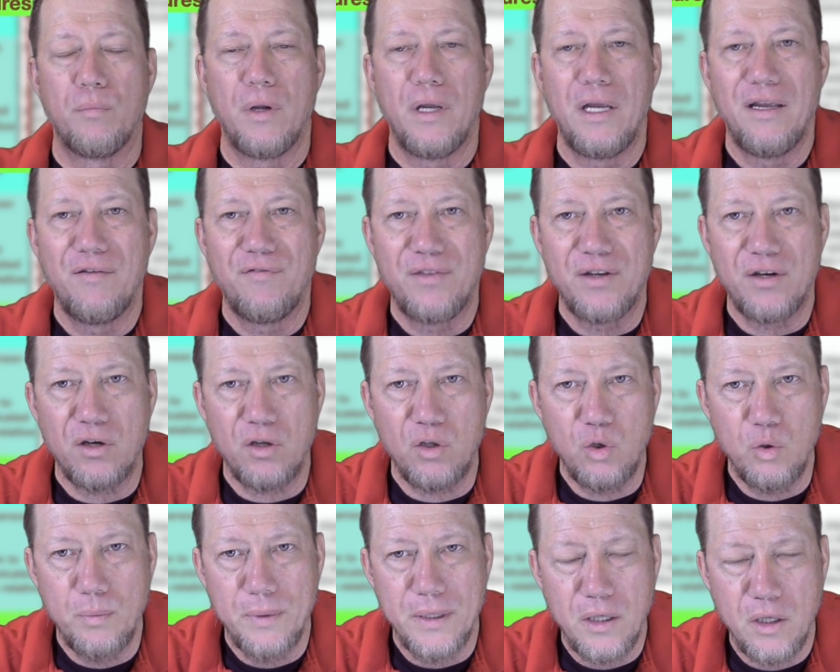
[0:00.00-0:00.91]
If they're a
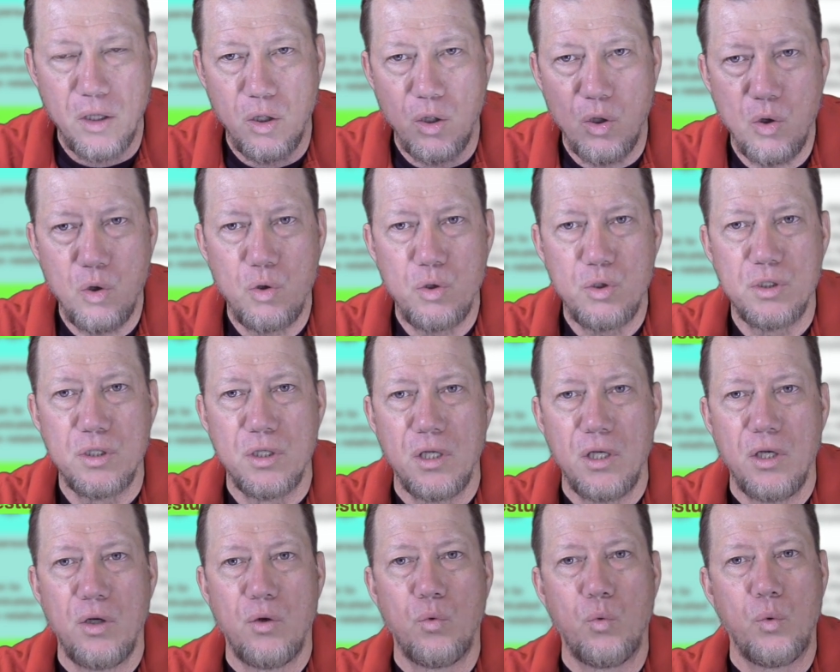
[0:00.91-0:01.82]
little bit closed,
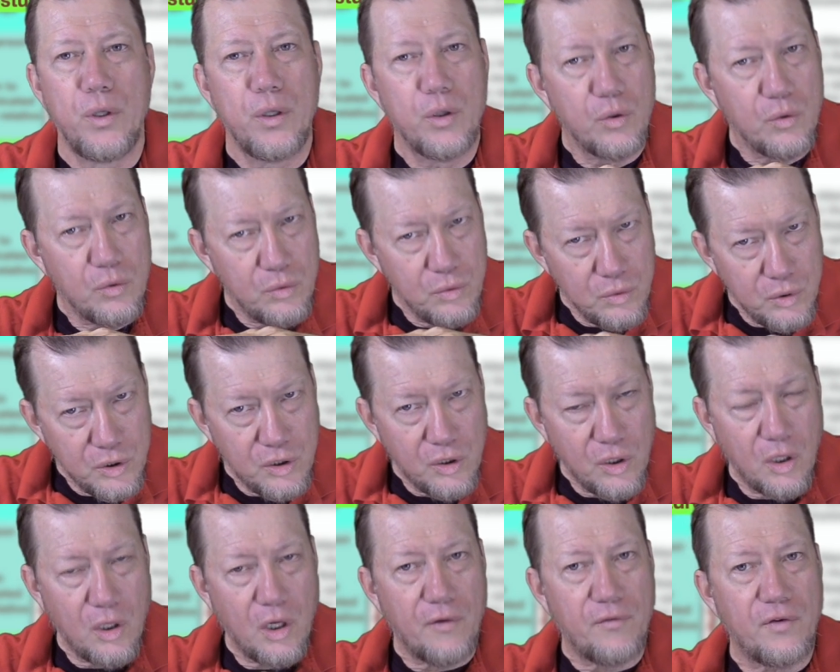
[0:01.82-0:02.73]
we'll
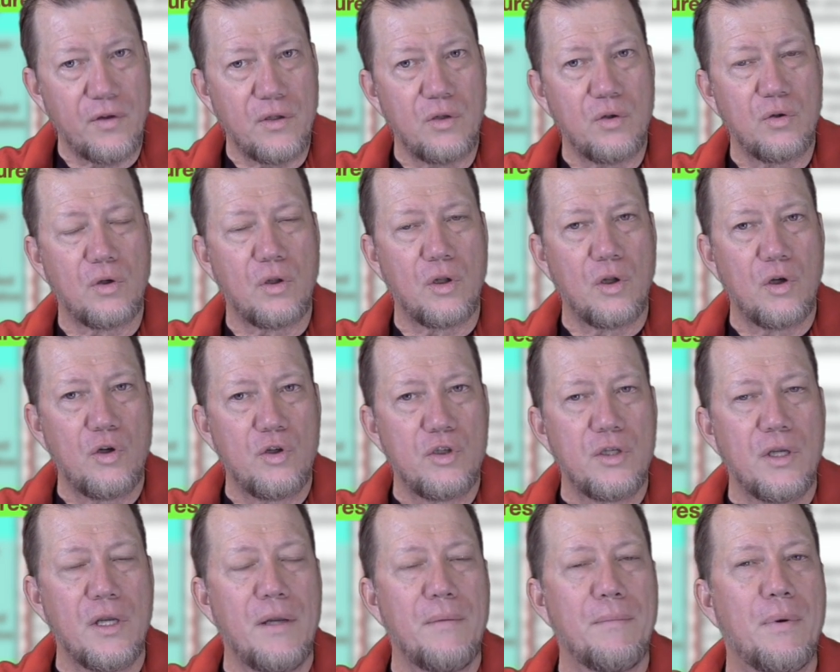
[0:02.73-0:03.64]
start off a little
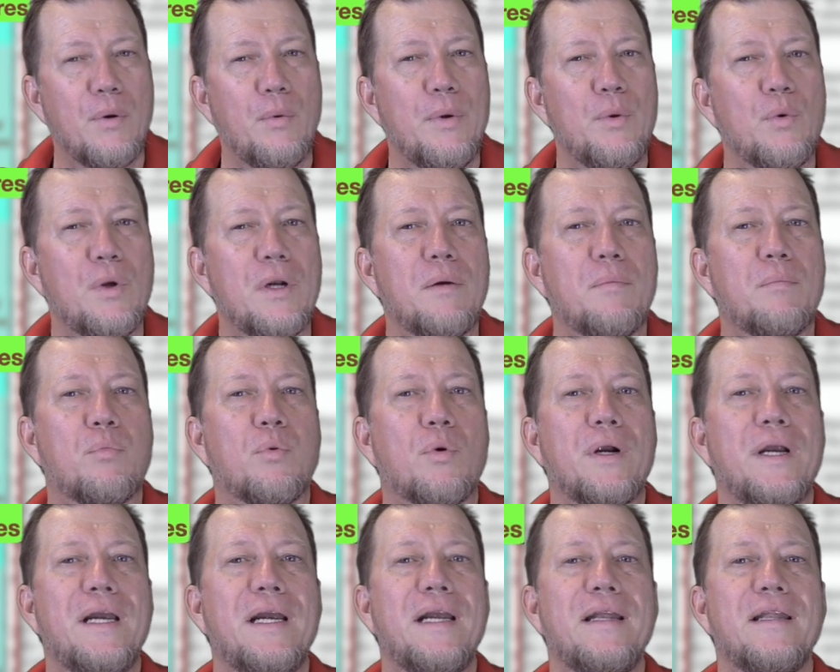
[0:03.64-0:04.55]
closed, but we want to
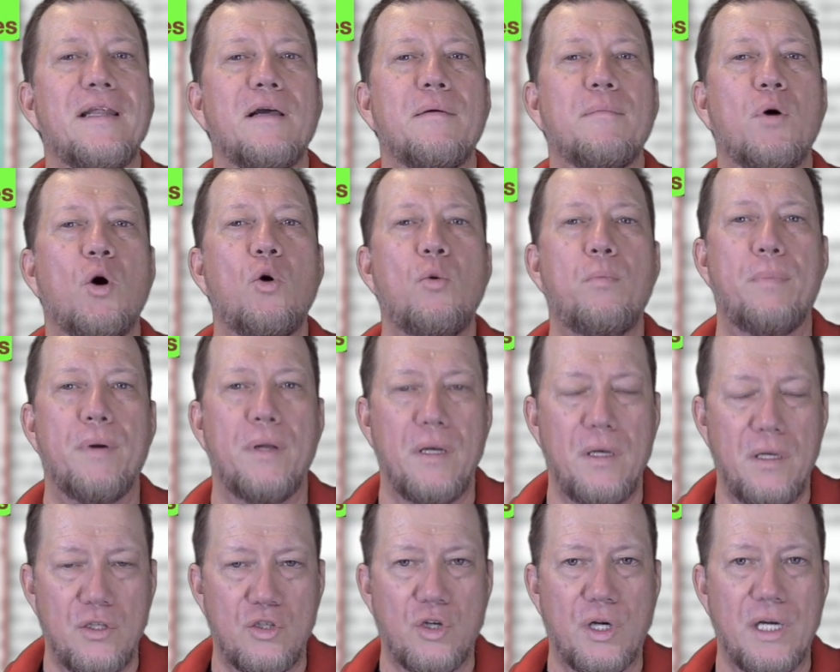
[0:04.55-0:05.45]
bring them
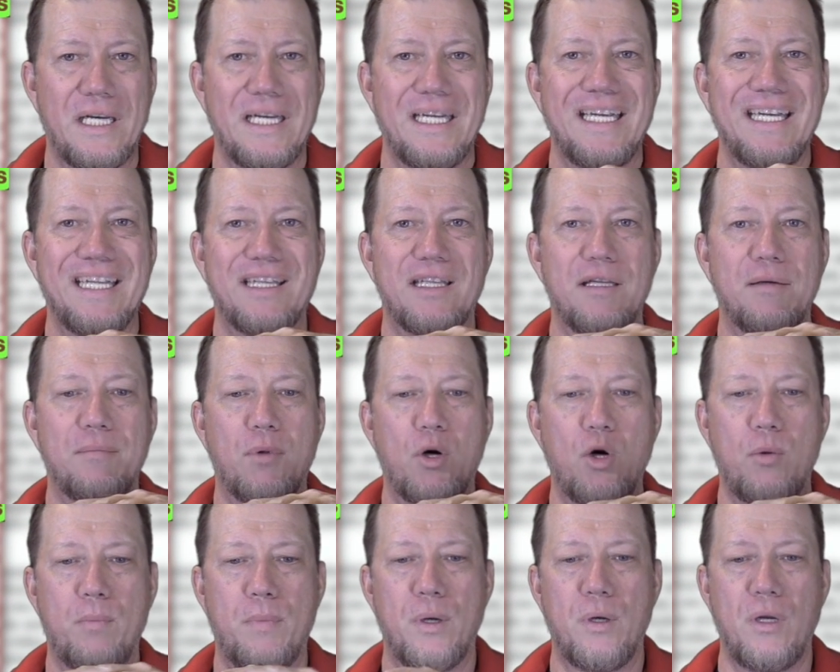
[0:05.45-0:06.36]
open, try to get them
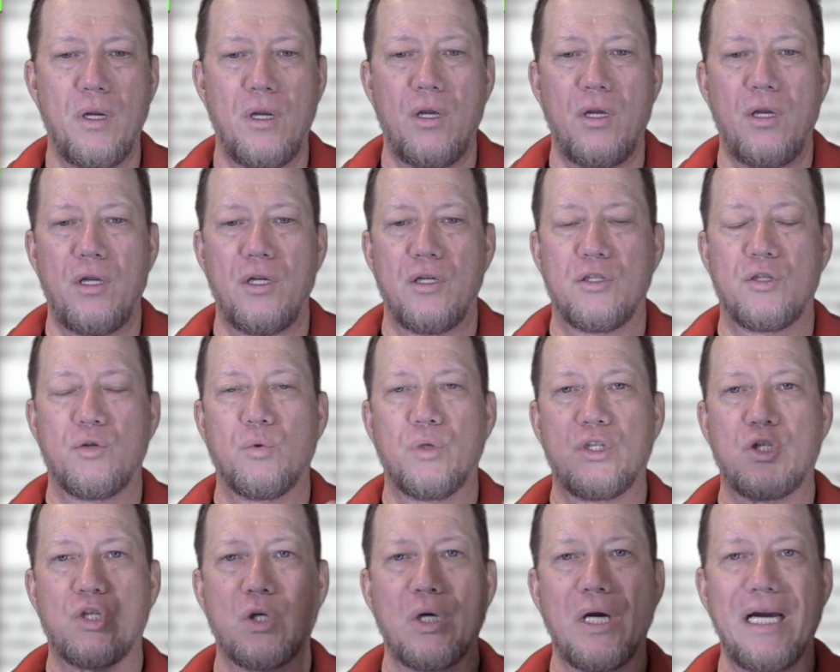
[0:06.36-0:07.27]
open. So we're
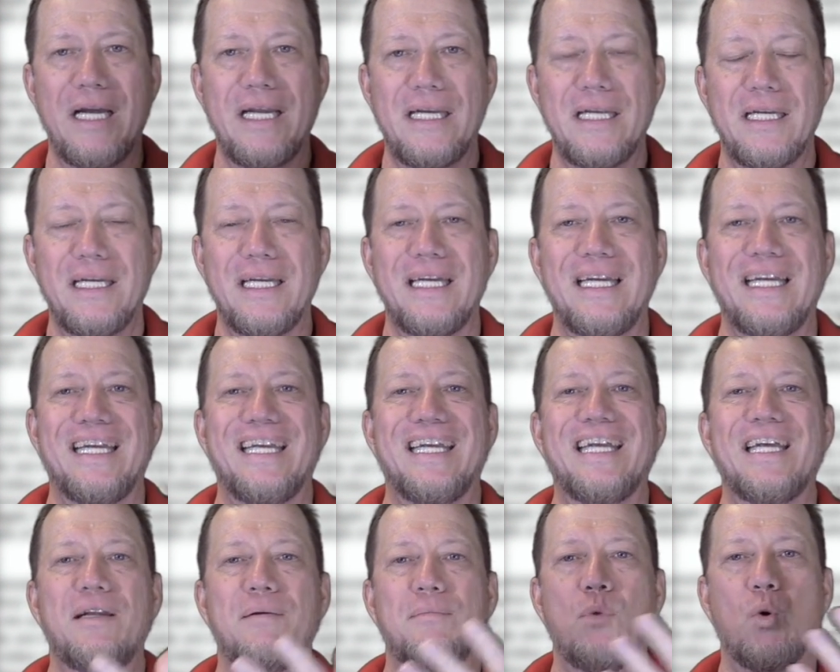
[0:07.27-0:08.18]
trying to
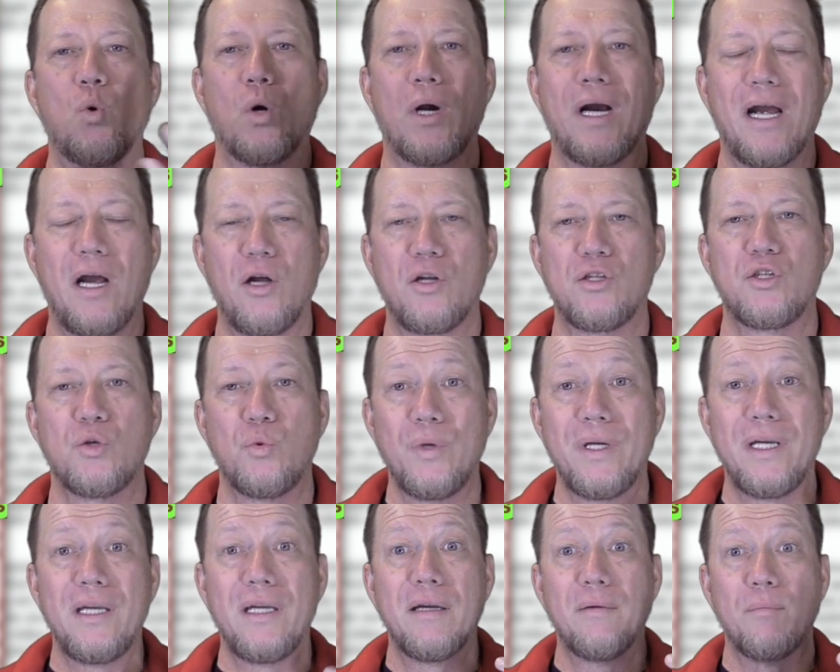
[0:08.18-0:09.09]
get more out so we
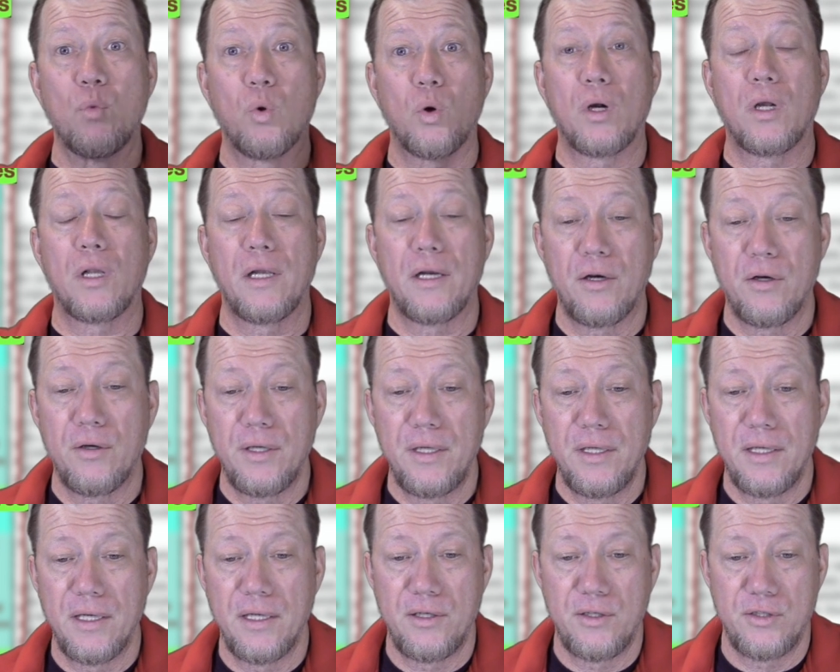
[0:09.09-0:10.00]
can get more clarity
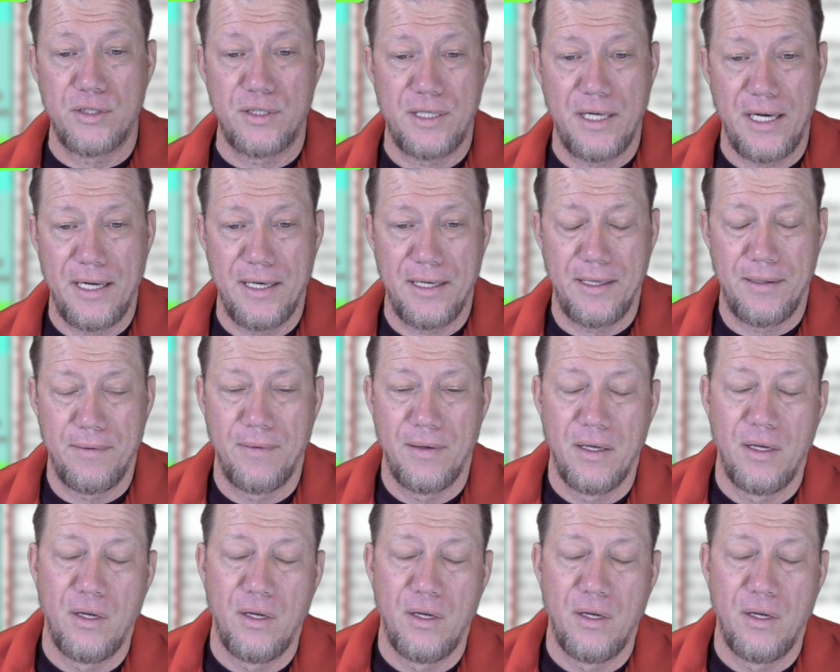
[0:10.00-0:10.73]
and understanding.